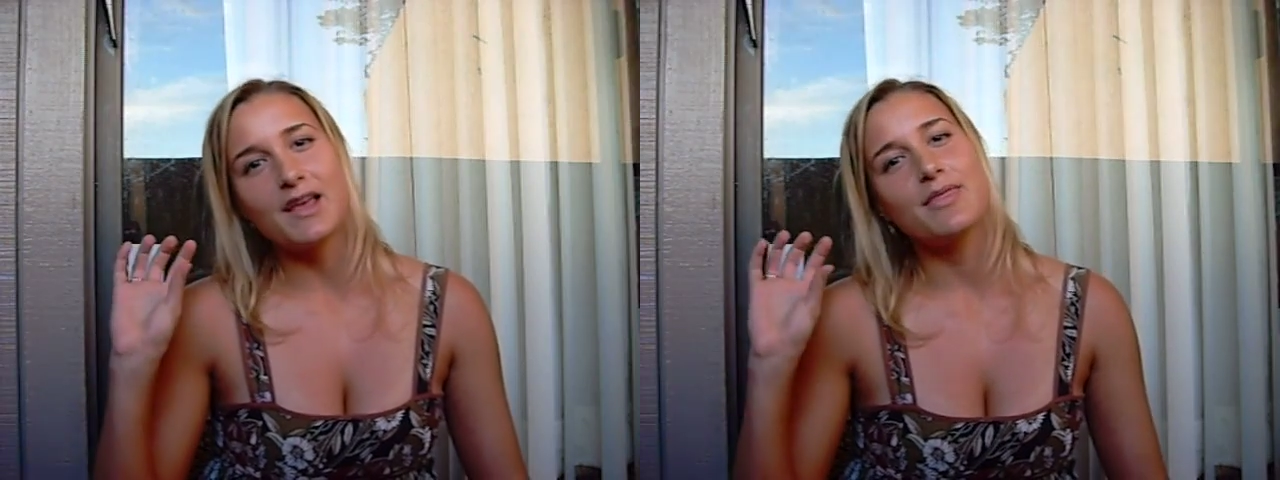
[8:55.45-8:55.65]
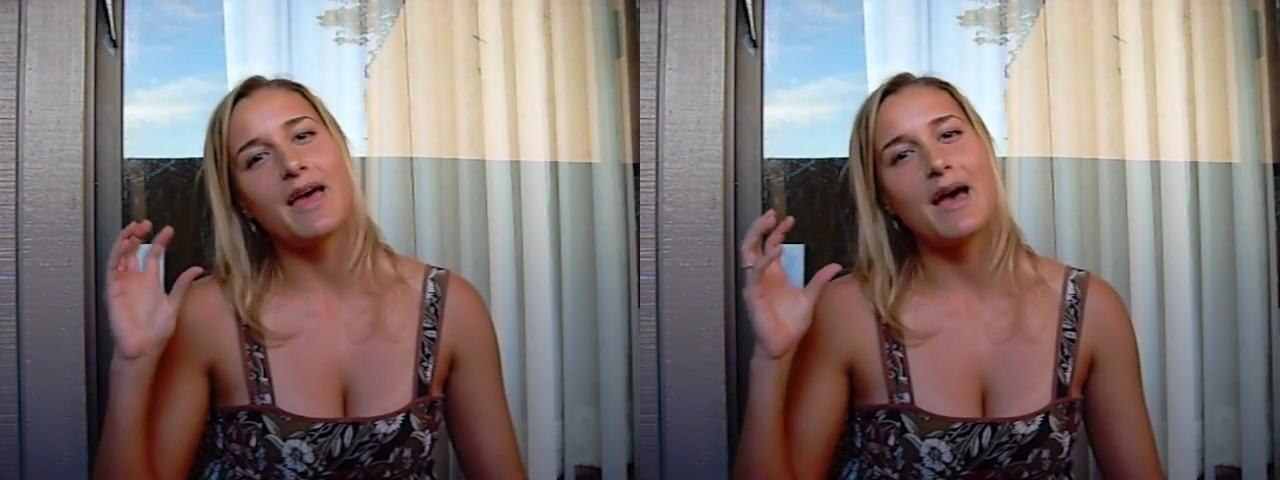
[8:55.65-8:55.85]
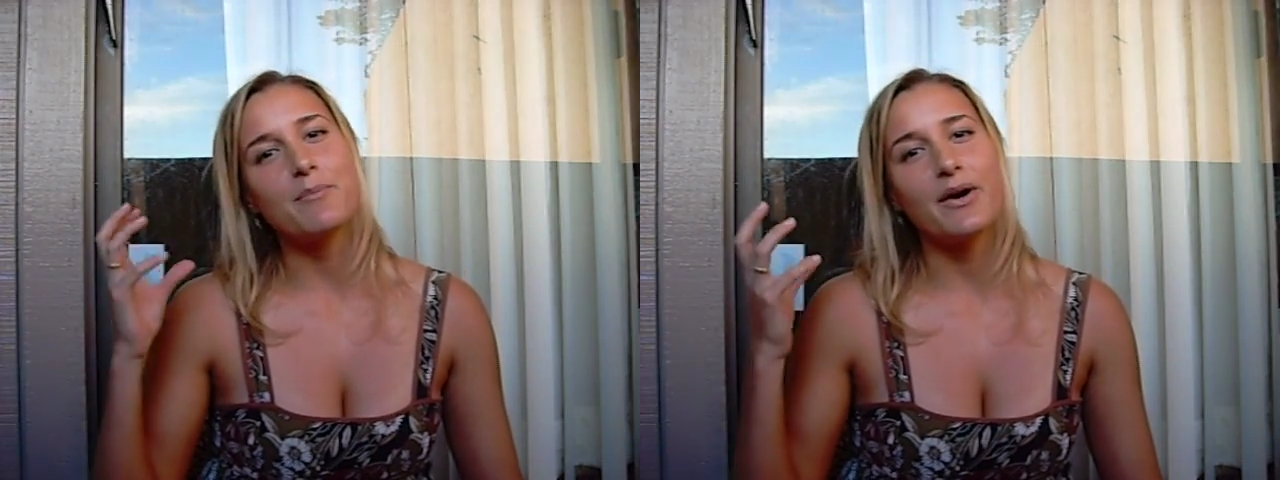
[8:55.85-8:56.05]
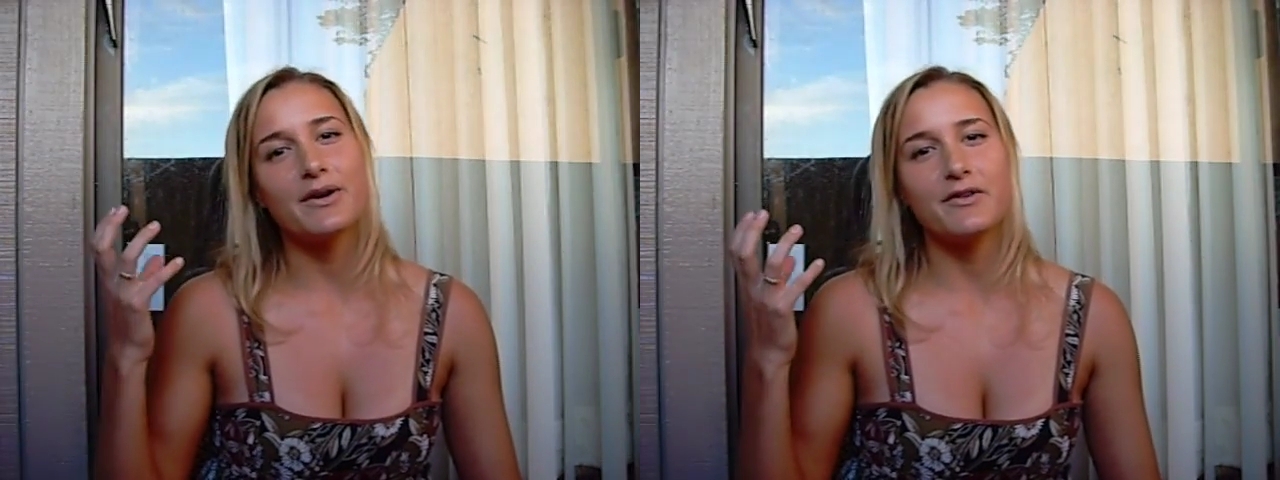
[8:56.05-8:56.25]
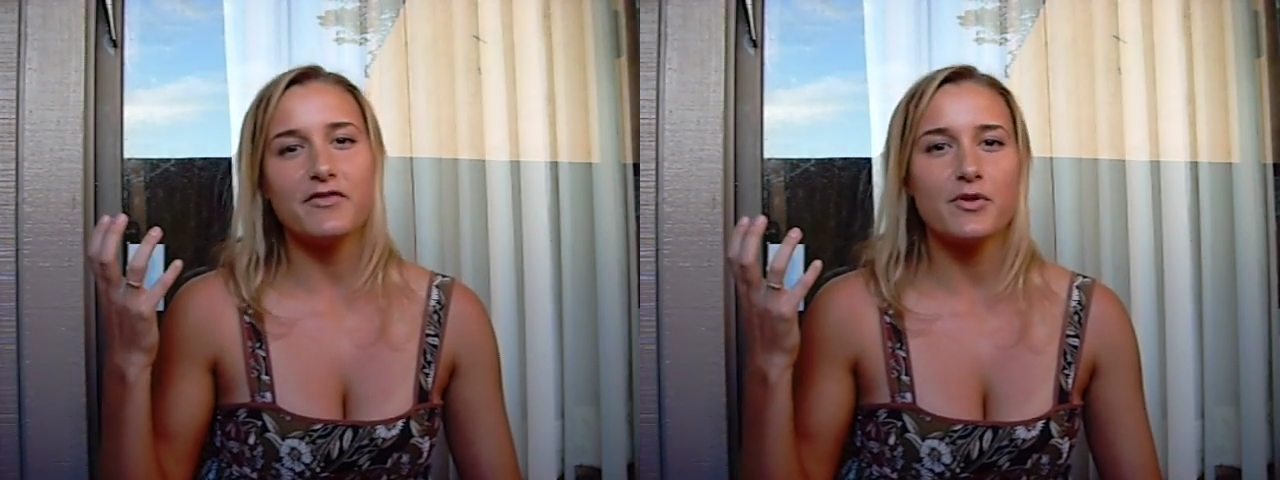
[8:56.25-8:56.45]
that
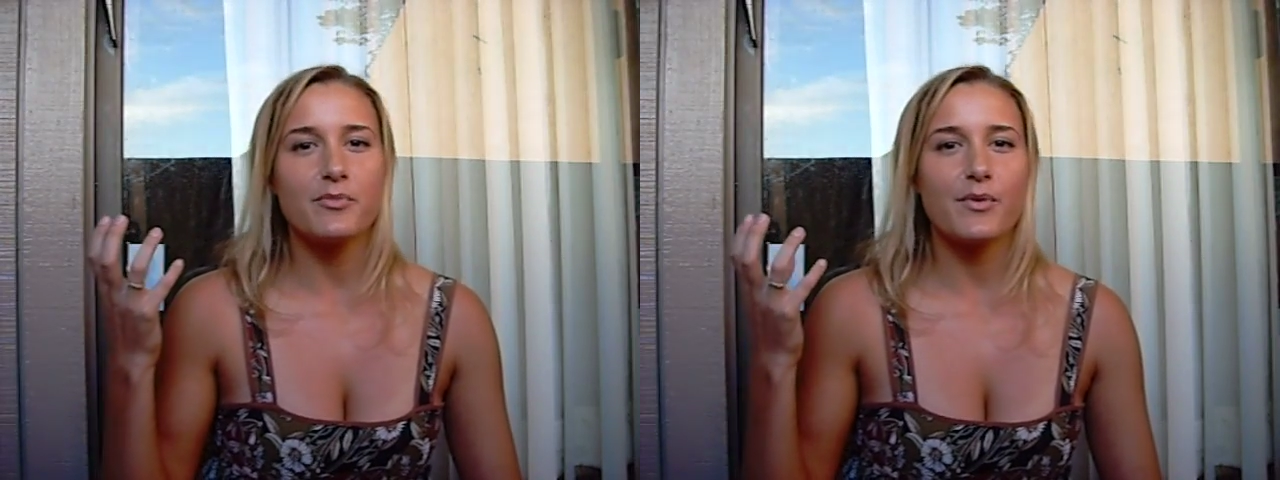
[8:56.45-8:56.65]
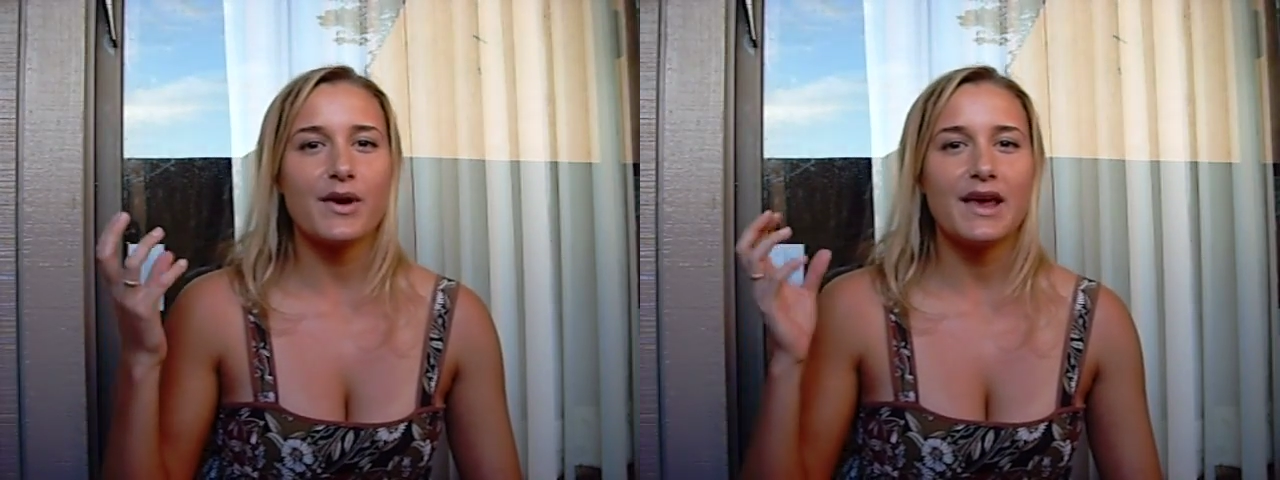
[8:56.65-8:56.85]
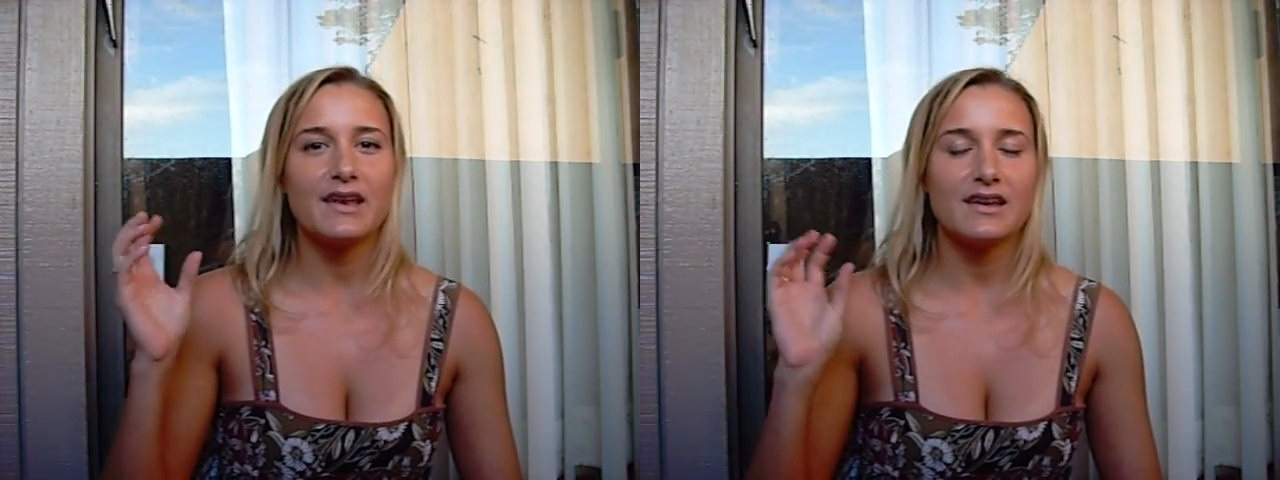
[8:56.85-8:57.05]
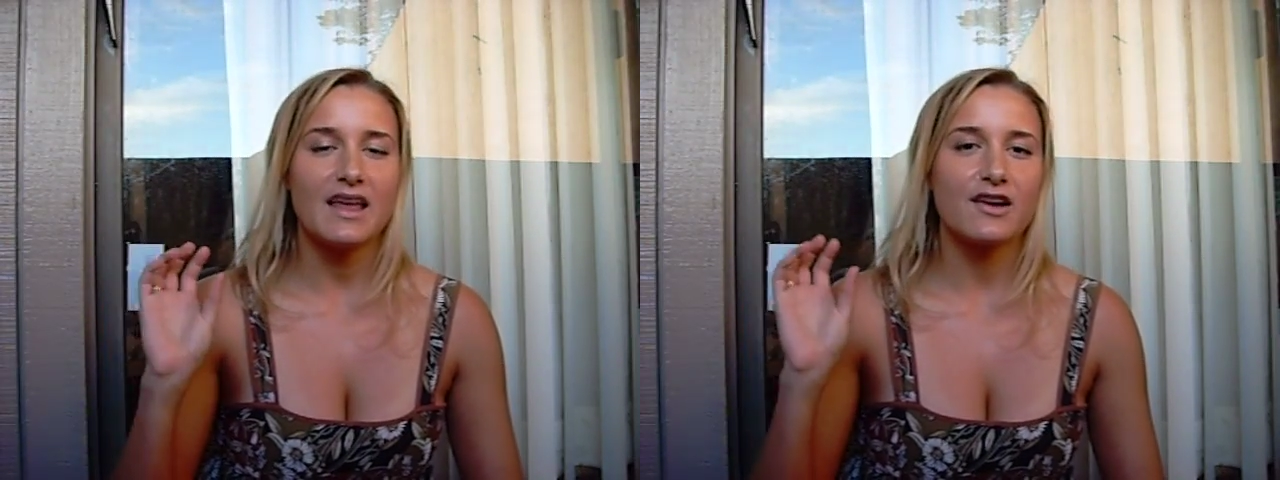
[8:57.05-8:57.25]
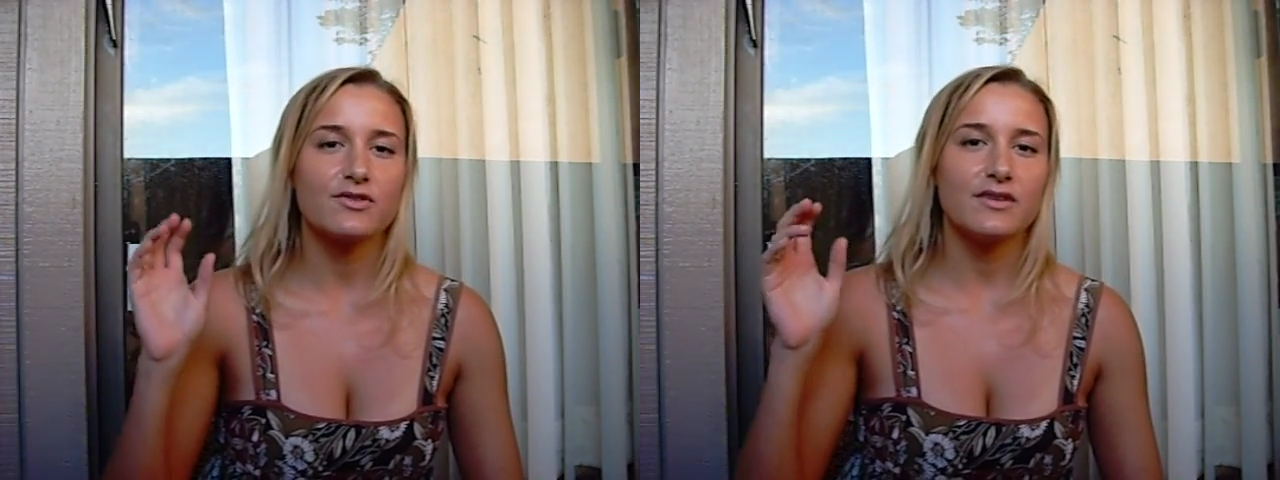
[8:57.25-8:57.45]
part of your brain and
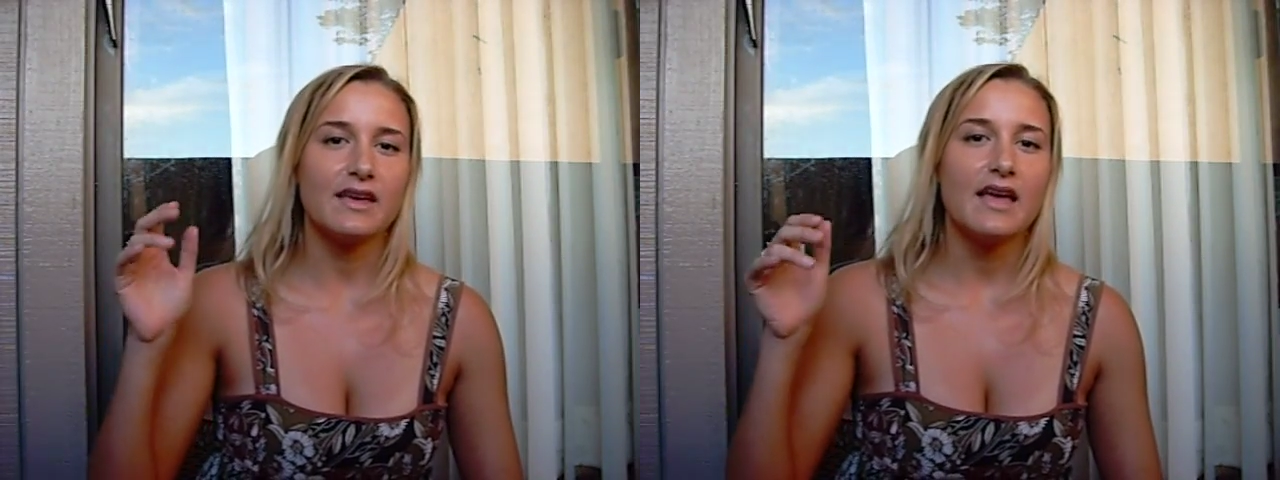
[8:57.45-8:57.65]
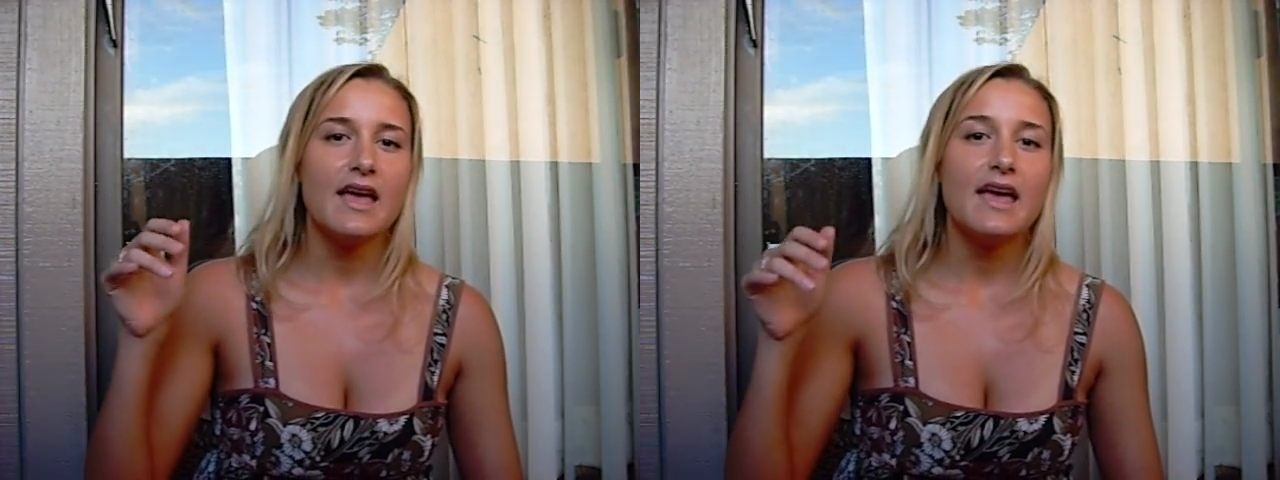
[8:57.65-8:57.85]
actually